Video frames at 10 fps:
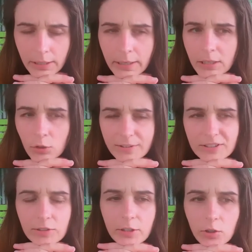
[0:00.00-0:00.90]
You always
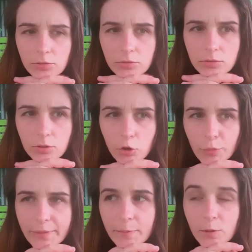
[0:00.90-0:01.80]
get the odd
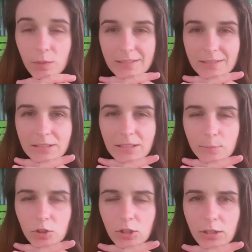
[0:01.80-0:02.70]
creepy one
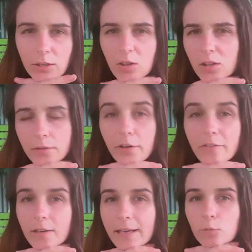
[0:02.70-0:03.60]
sometimes. Oh no, I've
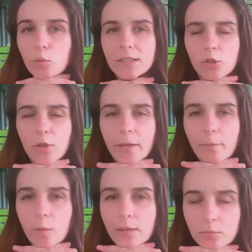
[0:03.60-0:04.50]
only had one creepy
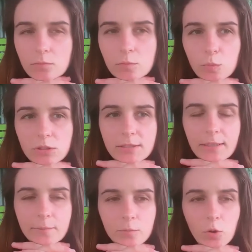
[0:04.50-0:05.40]
one. It was
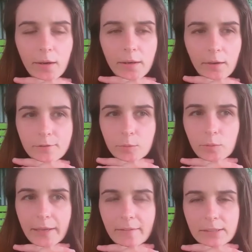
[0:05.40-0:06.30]
quite uncomfortable
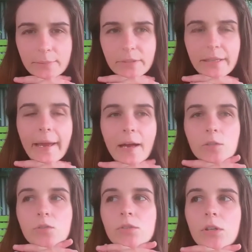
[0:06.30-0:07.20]
having them in the
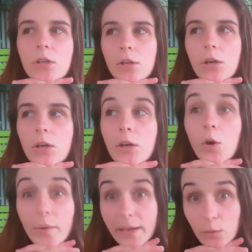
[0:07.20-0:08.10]
house.
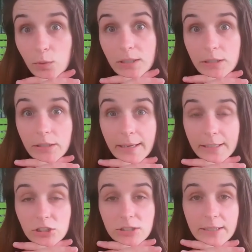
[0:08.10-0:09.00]
We had one
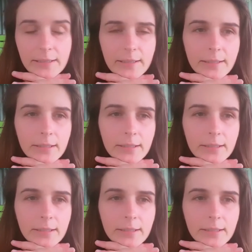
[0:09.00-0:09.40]
actually that